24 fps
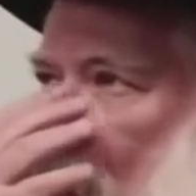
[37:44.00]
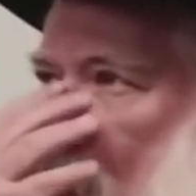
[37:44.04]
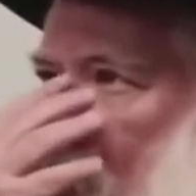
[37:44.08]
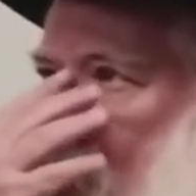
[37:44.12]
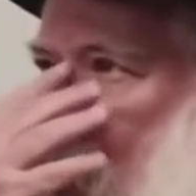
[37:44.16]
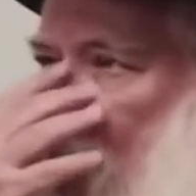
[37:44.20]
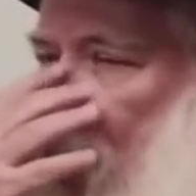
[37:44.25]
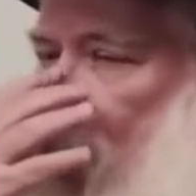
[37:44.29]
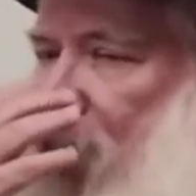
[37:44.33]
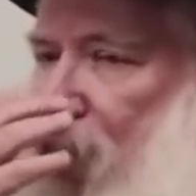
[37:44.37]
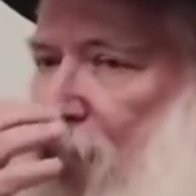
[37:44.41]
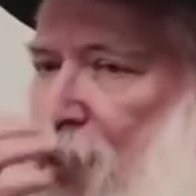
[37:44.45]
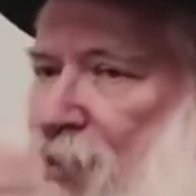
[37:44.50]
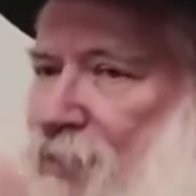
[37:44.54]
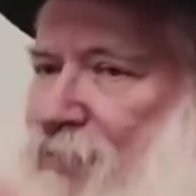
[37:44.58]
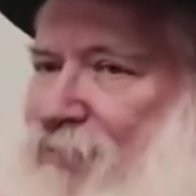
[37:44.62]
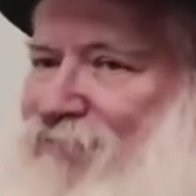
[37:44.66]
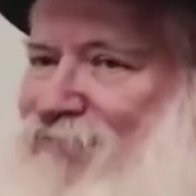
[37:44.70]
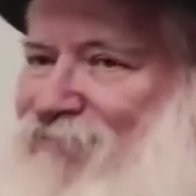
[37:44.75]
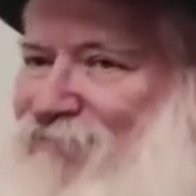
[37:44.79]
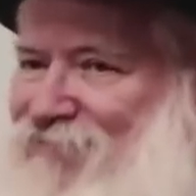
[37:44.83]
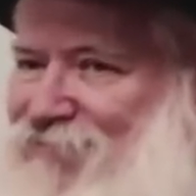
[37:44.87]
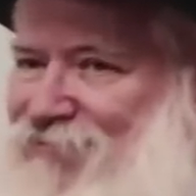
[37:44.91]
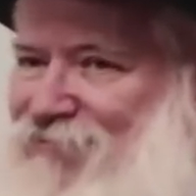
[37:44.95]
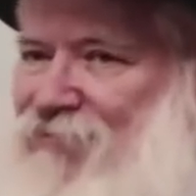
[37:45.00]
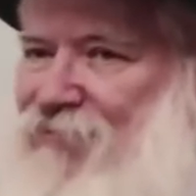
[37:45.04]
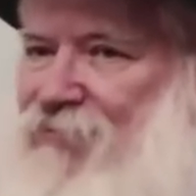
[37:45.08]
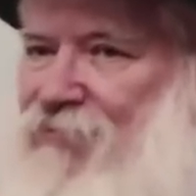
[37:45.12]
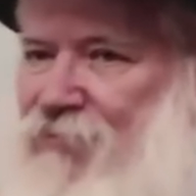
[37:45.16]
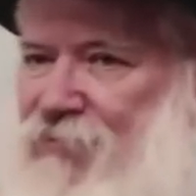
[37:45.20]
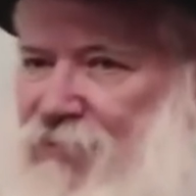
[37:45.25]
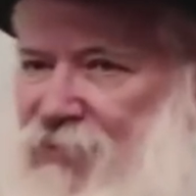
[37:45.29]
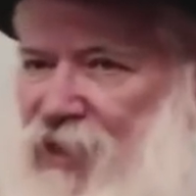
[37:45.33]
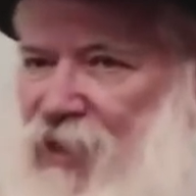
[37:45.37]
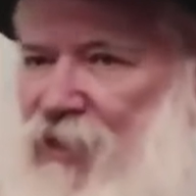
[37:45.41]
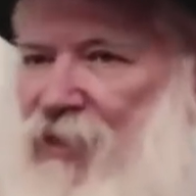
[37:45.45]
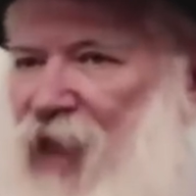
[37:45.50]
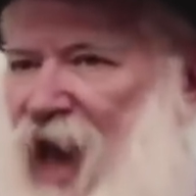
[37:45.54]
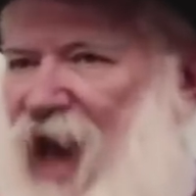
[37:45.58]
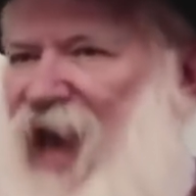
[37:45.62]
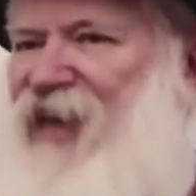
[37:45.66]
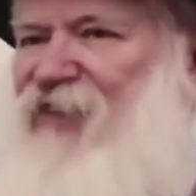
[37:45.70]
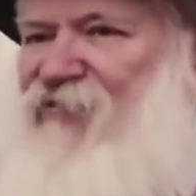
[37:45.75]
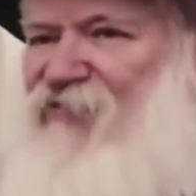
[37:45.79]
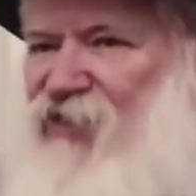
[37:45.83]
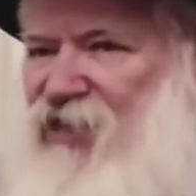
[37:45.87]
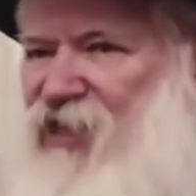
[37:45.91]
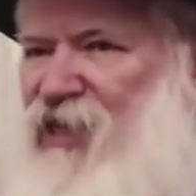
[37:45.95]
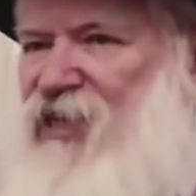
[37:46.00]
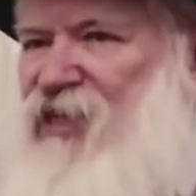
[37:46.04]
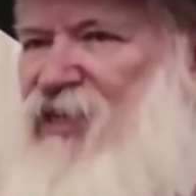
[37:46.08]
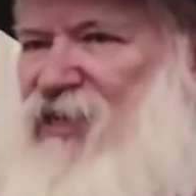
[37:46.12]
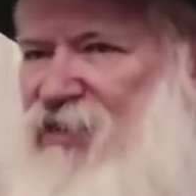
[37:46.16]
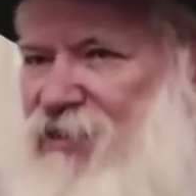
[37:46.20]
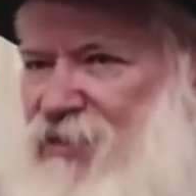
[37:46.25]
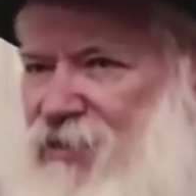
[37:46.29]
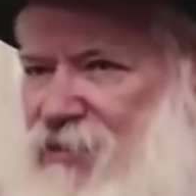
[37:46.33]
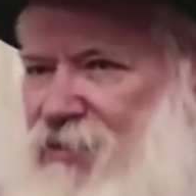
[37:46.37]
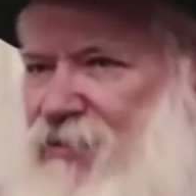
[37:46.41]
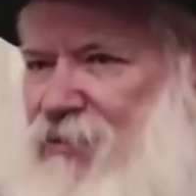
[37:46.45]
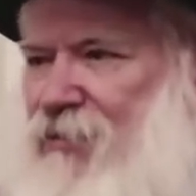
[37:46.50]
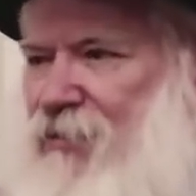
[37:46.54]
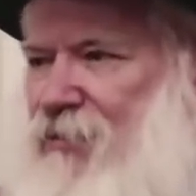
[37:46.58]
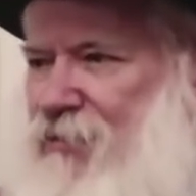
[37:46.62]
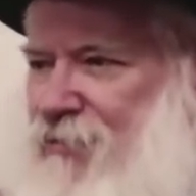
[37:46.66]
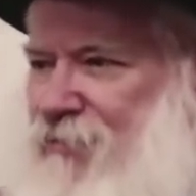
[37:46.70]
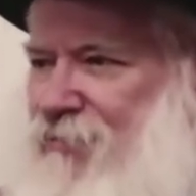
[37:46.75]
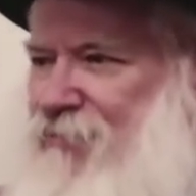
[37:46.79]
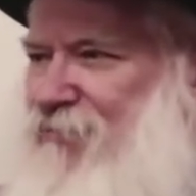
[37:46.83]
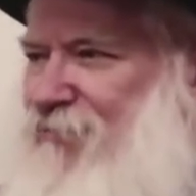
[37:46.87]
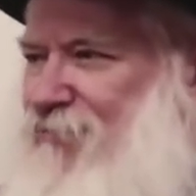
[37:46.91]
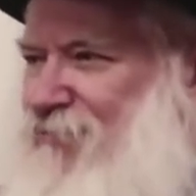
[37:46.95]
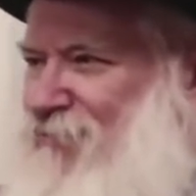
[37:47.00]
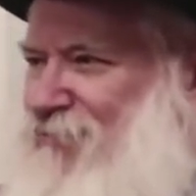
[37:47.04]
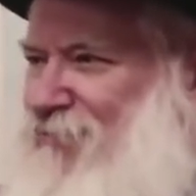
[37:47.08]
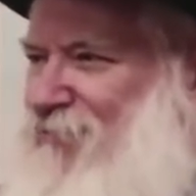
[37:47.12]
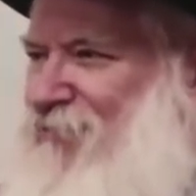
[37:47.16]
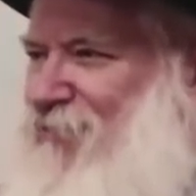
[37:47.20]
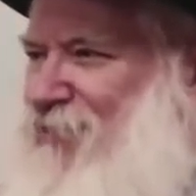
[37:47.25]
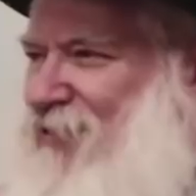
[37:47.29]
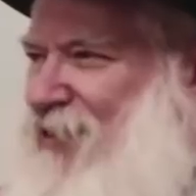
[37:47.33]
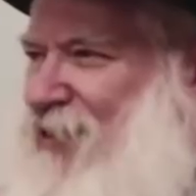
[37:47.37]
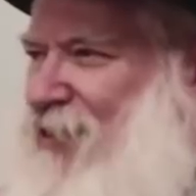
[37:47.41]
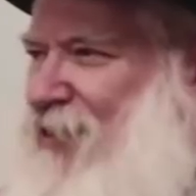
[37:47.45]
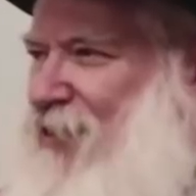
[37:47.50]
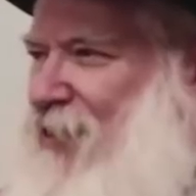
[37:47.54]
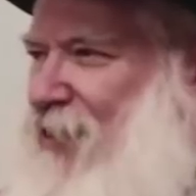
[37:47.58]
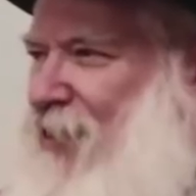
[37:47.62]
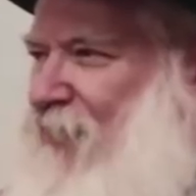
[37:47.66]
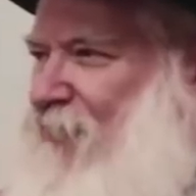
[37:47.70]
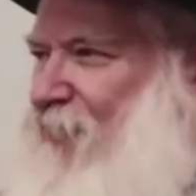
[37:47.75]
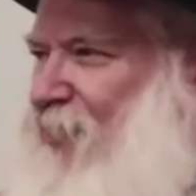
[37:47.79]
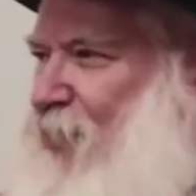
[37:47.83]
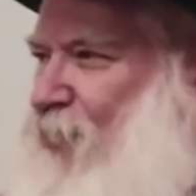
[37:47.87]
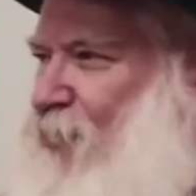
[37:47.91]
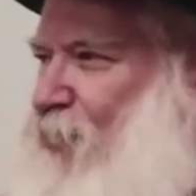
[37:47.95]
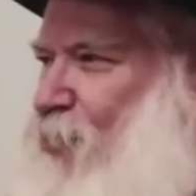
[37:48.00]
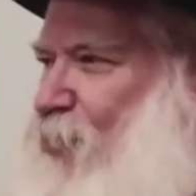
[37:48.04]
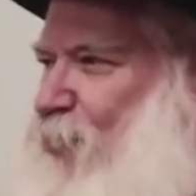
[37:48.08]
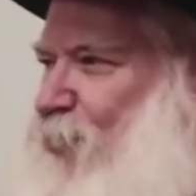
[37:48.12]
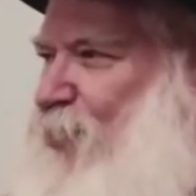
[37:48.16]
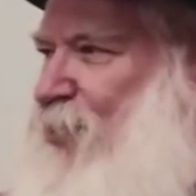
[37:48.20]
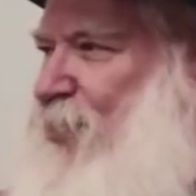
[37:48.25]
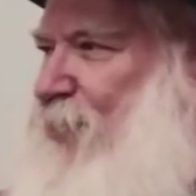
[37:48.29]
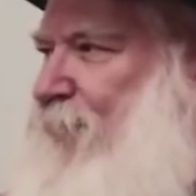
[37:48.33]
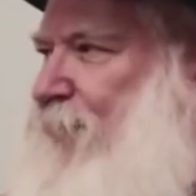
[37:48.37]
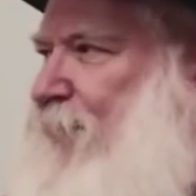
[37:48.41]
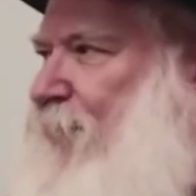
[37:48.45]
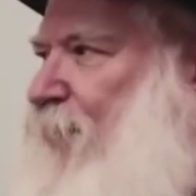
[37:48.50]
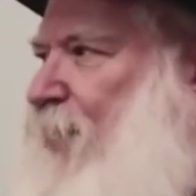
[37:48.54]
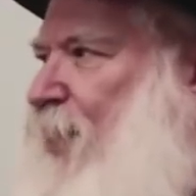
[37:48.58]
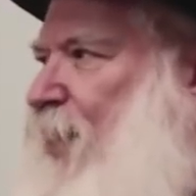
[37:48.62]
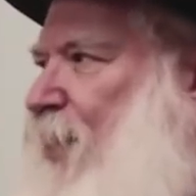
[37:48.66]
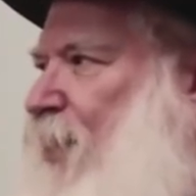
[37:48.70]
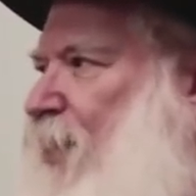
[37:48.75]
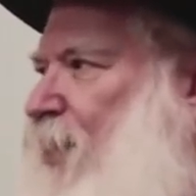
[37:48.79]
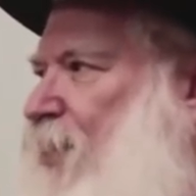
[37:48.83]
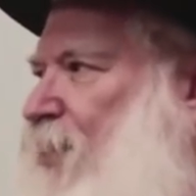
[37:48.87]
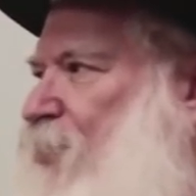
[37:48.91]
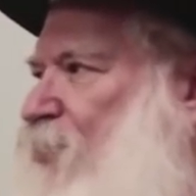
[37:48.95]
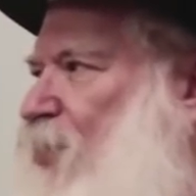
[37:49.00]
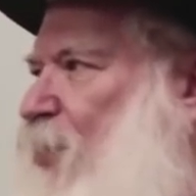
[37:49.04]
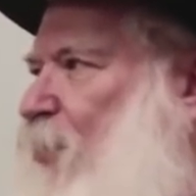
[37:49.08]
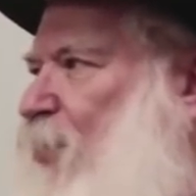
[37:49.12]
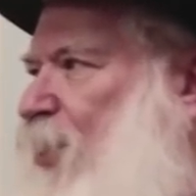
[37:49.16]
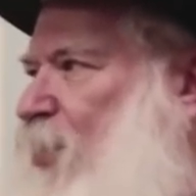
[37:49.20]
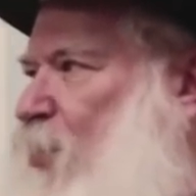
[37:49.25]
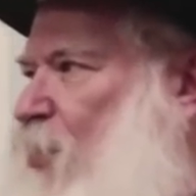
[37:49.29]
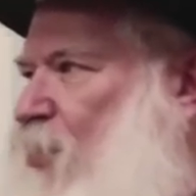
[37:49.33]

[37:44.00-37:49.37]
who were the, the liveliest of the group. So I